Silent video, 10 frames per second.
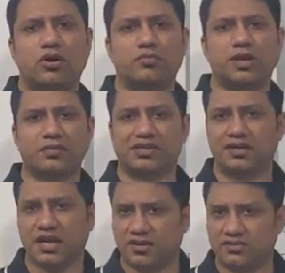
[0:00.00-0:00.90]
maybe the
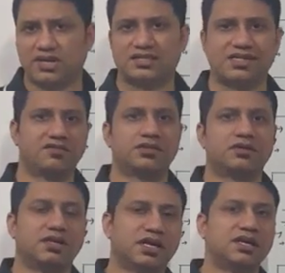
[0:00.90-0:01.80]
day after at
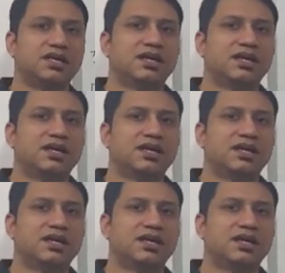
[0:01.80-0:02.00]
7:30.